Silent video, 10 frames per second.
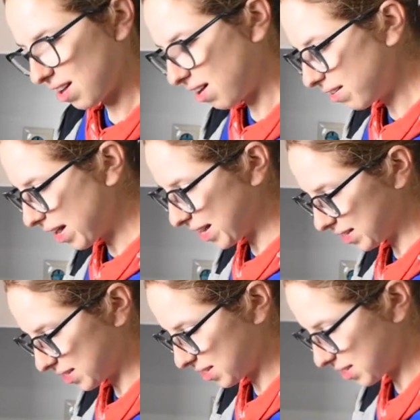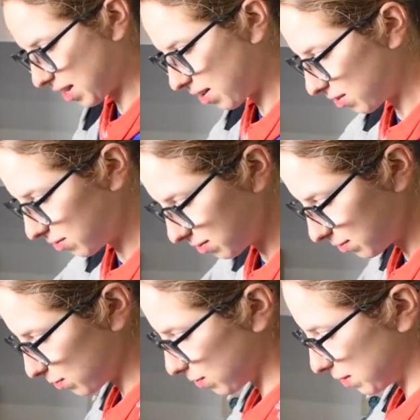Alright,
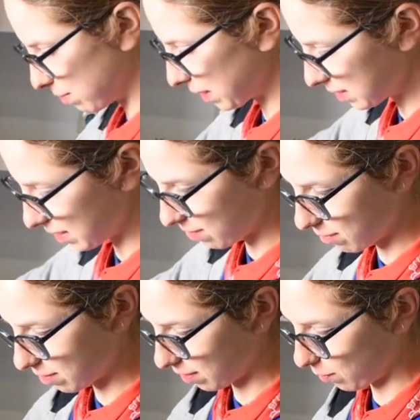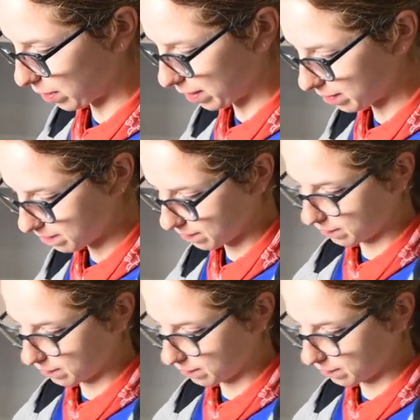now we mixed everything well.